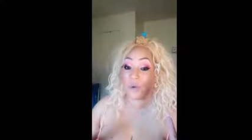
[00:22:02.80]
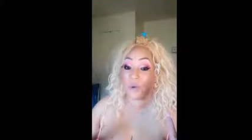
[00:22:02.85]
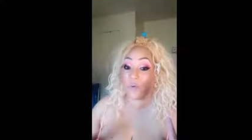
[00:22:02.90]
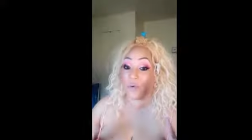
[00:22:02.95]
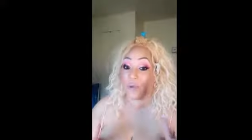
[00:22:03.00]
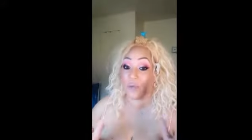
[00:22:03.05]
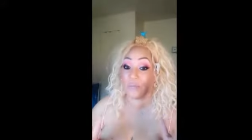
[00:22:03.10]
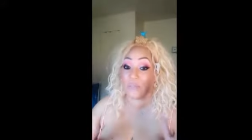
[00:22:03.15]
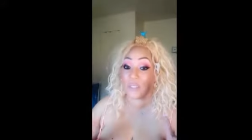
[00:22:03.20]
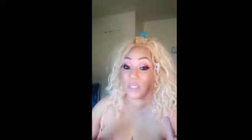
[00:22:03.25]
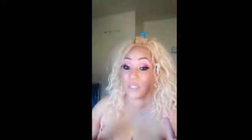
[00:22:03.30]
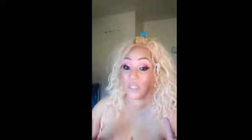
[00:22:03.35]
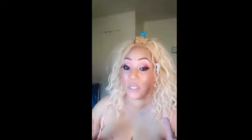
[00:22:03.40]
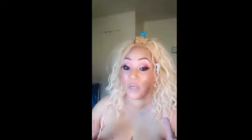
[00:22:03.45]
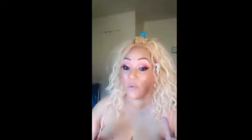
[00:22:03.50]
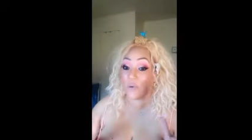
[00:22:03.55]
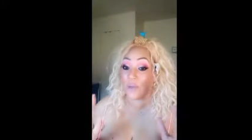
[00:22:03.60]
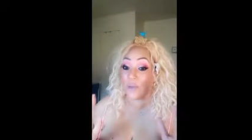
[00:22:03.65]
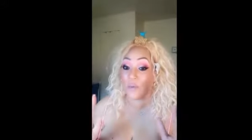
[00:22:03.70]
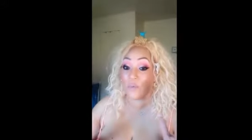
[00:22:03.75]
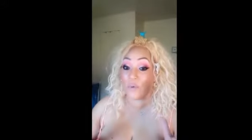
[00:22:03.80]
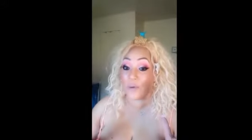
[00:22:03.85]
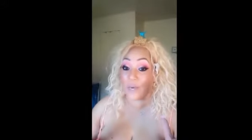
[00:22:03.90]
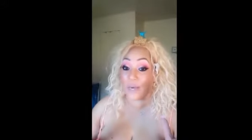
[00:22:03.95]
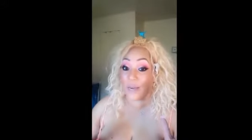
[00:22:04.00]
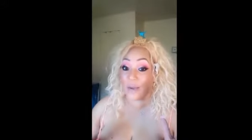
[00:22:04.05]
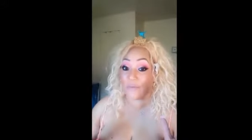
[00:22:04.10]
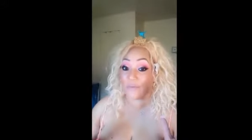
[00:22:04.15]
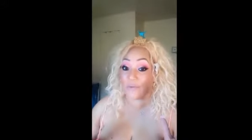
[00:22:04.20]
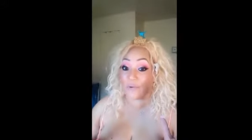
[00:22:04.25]
cream, CC cream,
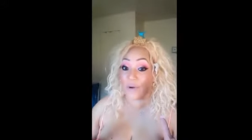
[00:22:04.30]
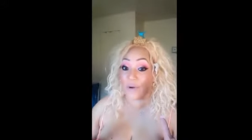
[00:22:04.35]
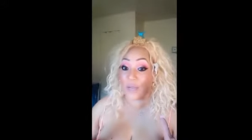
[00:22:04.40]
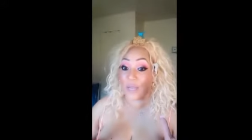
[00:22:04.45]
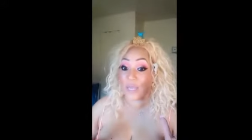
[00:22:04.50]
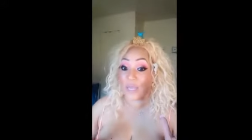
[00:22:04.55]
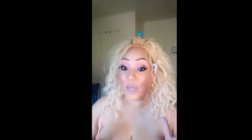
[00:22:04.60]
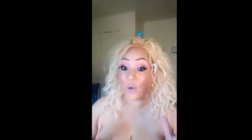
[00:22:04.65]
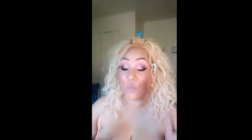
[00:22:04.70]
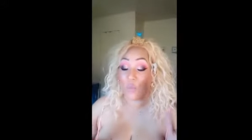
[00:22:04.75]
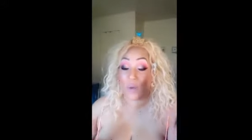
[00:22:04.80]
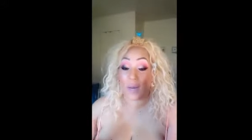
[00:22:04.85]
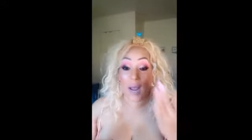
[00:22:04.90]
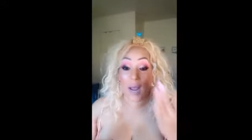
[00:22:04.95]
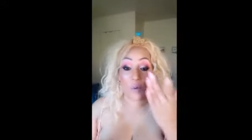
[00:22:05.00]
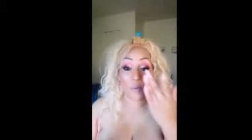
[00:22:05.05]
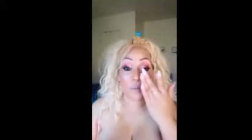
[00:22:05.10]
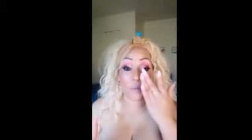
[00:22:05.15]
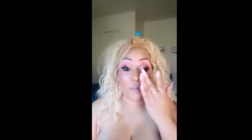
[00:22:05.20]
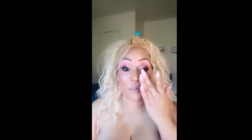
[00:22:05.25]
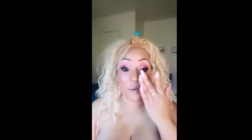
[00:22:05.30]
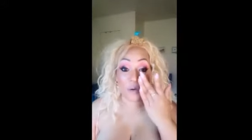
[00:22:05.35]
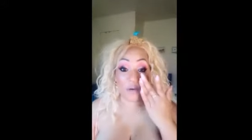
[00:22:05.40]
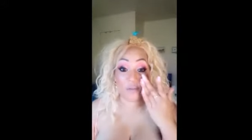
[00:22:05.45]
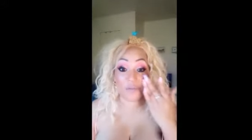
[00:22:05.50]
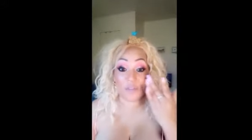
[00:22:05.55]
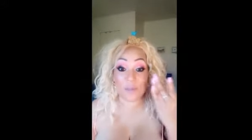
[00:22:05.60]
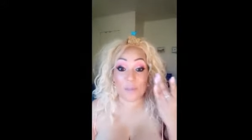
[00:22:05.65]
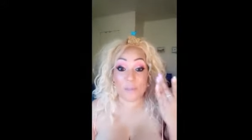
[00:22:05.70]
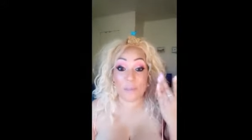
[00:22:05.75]
whatever, when I
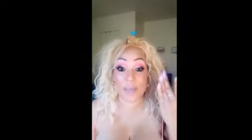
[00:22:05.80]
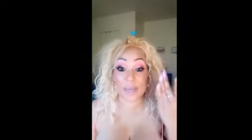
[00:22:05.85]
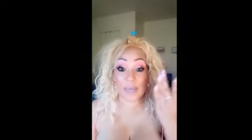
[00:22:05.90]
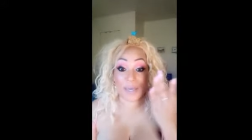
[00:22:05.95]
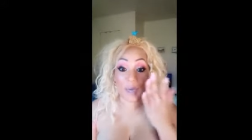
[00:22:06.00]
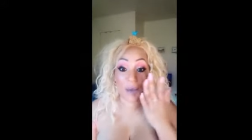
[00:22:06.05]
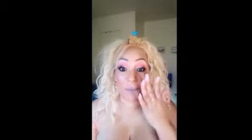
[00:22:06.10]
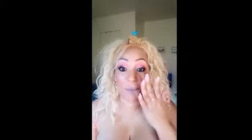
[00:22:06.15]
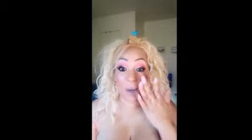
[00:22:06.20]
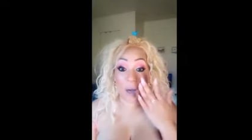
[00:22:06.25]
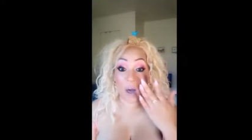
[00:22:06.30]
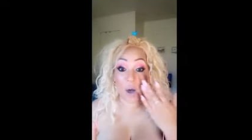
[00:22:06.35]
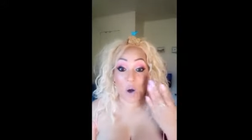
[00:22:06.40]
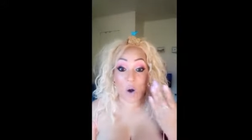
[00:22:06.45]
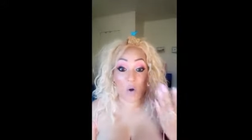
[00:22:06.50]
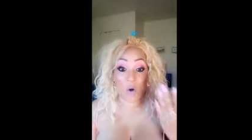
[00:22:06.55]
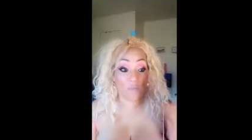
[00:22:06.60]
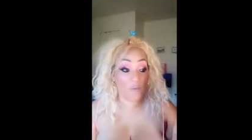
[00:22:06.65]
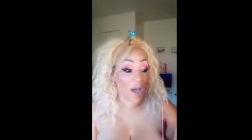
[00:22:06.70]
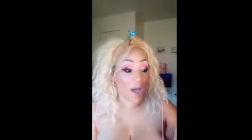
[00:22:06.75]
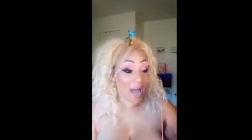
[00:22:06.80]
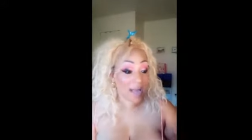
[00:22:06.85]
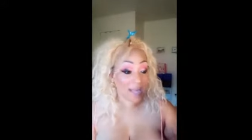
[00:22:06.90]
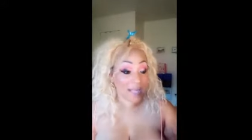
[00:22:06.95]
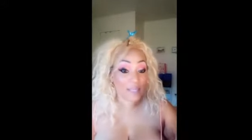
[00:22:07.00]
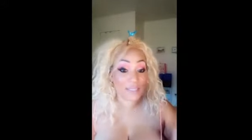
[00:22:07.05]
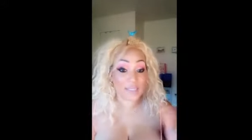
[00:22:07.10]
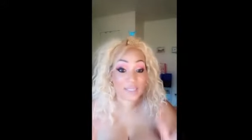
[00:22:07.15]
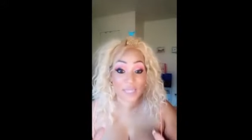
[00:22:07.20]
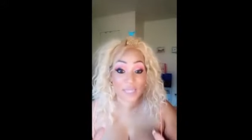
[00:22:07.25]
remove the makeup off, I
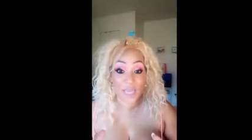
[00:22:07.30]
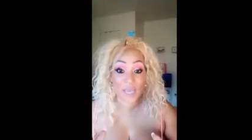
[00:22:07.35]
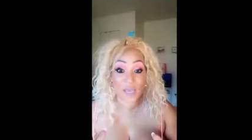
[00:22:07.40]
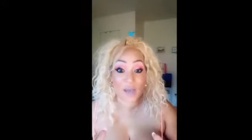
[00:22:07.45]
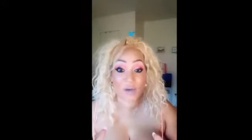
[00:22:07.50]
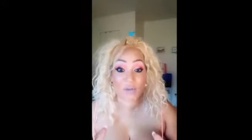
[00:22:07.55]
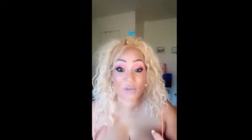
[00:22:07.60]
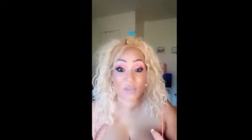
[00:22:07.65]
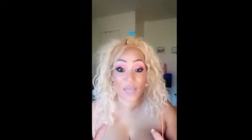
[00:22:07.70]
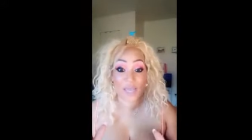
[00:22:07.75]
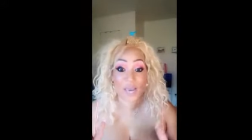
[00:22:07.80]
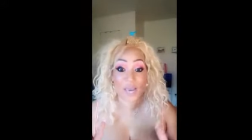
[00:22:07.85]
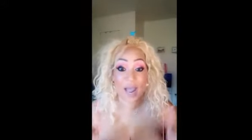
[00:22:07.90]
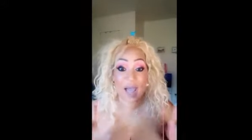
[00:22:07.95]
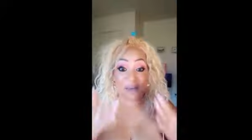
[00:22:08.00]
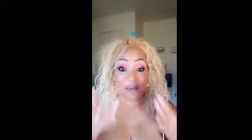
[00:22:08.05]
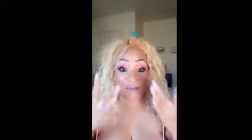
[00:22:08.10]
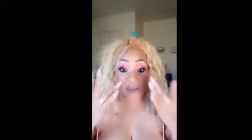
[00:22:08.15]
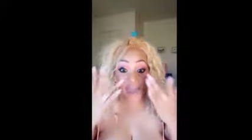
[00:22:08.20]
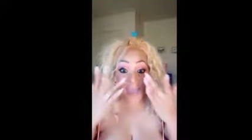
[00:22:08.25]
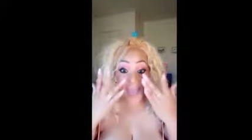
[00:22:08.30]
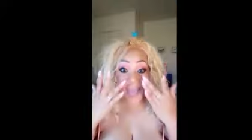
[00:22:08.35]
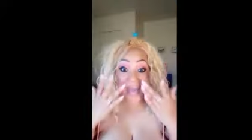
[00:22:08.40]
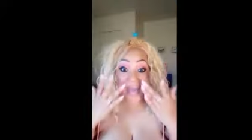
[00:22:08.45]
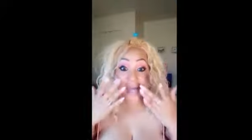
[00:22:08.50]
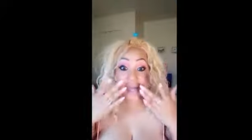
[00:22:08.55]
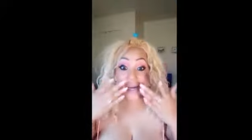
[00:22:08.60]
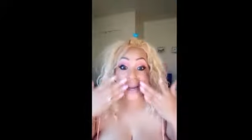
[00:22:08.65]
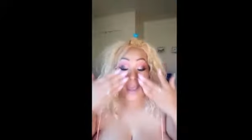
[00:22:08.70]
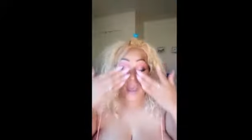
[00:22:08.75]
can tell that I've
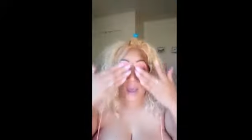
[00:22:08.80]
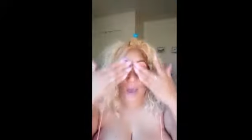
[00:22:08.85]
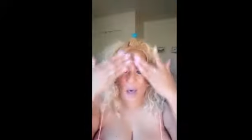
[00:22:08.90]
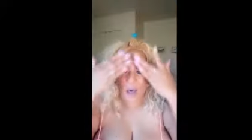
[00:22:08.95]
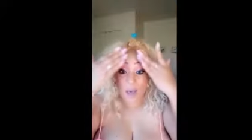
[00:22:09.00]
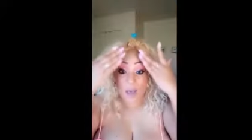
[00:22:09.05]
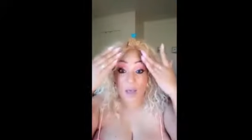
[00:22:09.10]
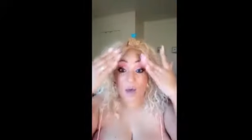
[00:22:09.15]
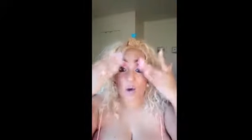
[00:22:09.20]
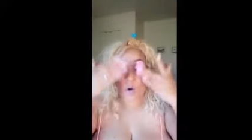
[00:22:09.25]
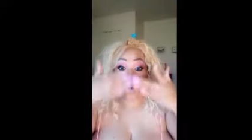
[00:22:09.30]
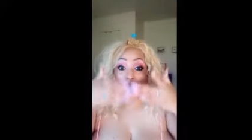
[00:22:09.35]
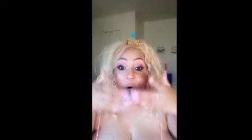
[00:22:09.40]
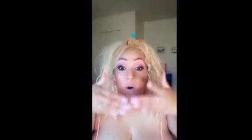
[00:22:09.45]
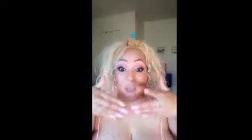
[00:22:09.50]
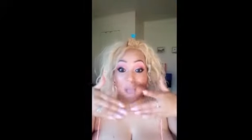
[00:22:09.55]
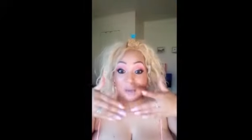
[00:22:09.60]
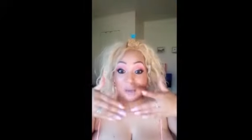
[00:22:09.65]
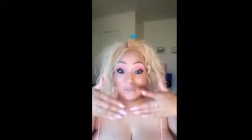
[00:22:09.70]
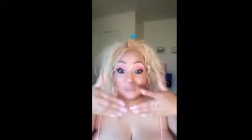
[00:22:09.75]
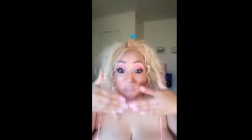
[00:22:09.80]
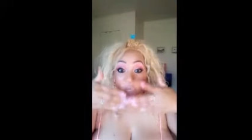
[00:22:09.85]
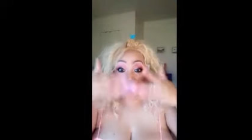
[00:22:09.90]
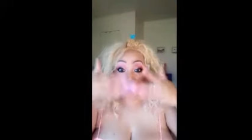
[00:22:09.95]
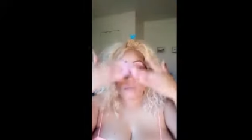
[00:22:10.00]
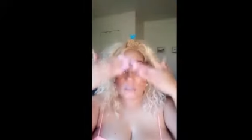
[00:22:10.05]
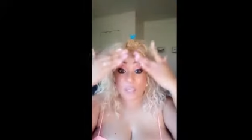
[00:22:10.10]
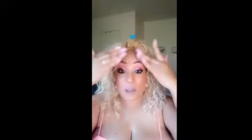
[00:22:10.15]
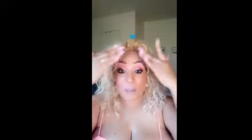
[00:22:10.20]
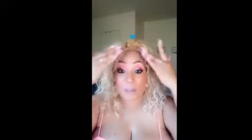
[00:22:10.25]
had uh, or I've
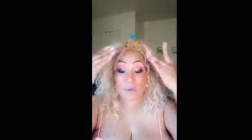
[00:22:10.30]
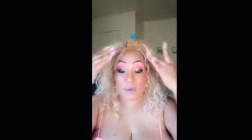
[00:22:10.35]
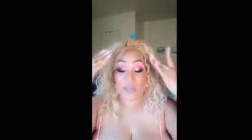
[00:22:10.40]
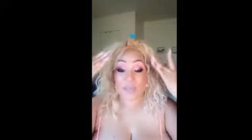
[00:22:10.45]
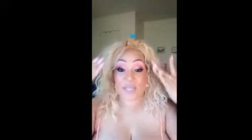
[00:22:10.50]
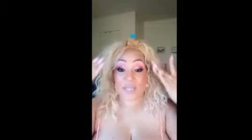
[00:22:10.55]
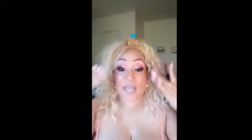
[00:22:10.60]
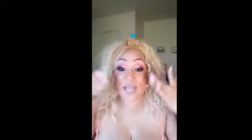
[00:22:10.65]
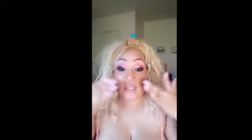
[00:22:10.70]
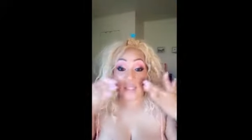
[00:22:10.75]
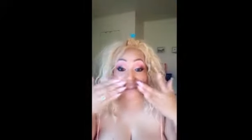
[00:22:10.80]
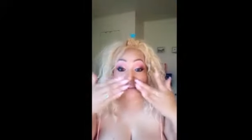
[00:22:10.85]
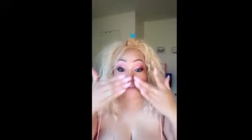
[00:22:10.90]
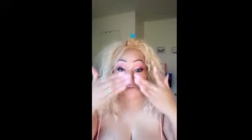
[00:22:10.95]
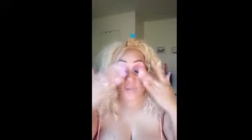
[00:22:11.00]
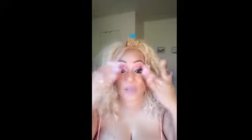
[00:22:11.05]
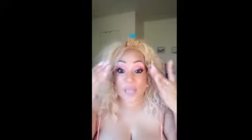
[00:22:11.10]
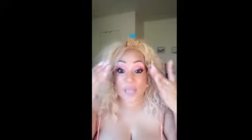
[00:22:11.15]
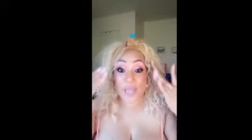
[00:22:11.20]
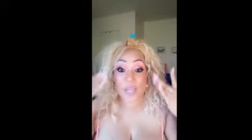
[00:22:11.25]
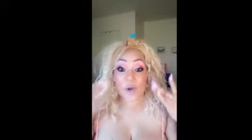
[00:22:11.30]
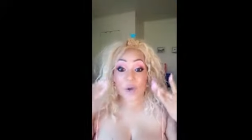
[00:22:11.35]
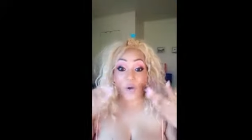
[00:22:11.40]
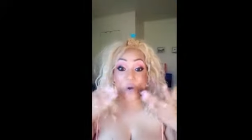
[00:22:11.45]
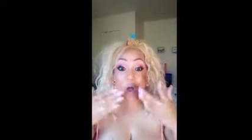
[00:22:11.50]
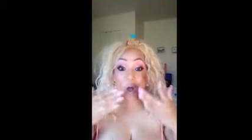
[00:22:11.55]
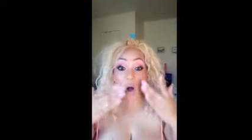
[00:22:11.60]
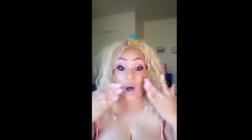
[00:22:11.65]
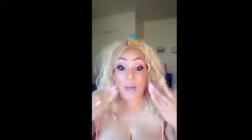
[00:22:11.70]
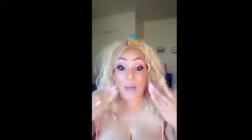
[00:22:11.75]
used a protective
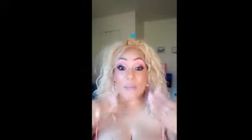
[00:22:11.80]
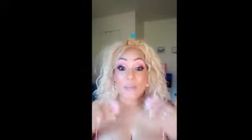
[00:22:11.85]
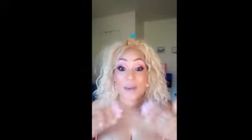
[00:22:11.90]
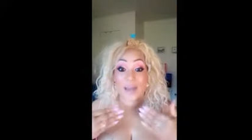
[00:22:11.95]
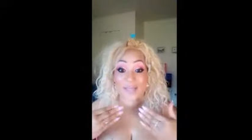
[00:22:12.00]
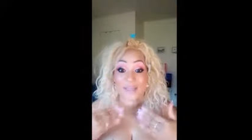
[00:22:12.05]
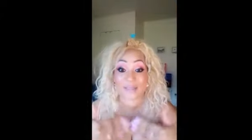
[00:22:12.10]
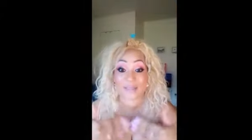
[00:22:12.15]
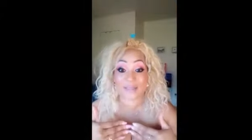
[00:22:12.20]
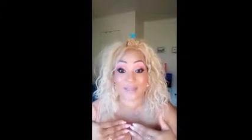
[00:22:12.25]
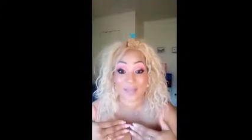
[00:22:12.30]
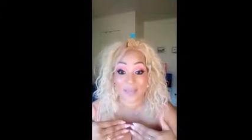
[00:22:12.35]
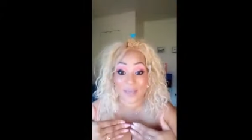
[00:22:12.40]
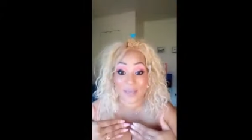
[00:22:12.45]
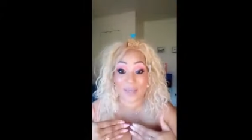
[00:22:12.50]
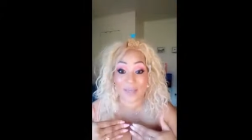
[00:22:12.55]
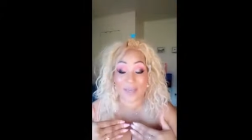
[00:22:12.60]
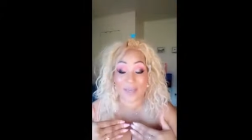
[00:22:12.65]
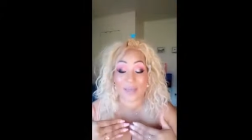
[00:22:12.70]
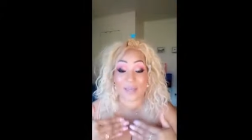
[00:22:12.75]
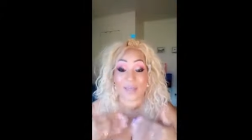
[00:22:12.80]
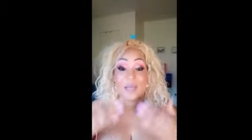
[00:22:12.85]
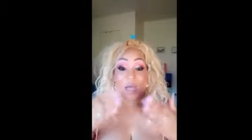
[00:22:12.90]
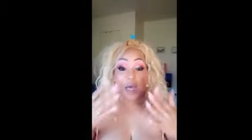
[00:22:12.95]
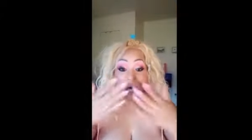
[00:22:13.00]
layer on my skin